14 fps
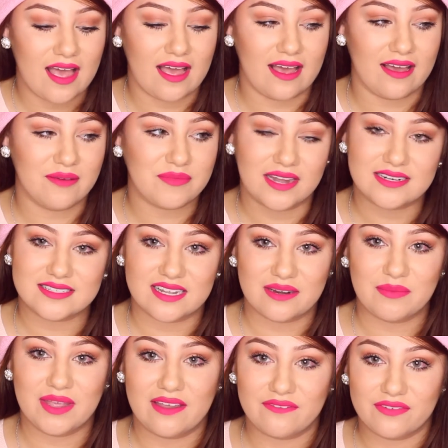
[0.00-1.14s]
Um, that is gonna
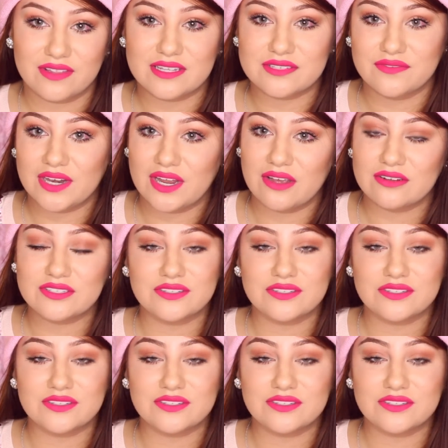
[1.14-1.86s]
be it for this video.